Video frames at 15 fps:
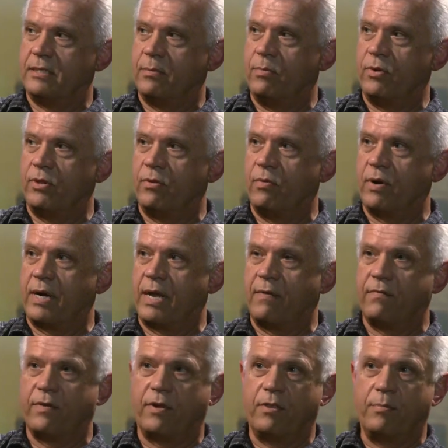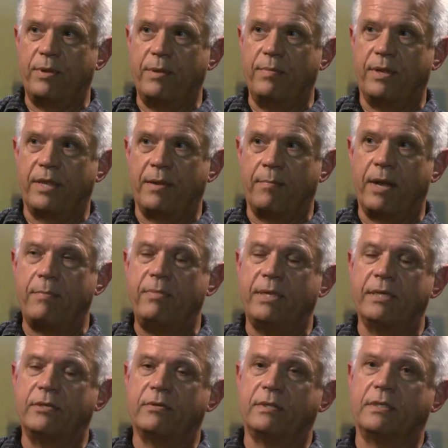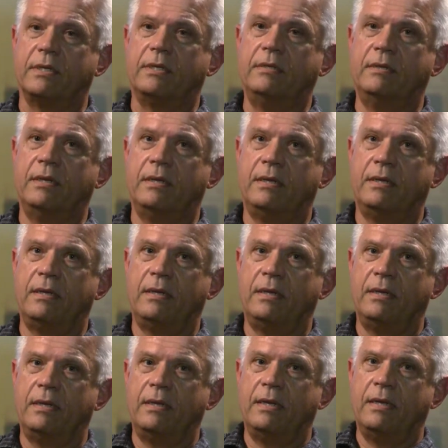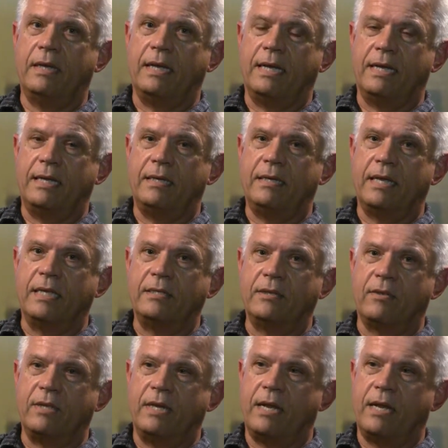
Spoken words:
put the word out for other people that might be interested. And so the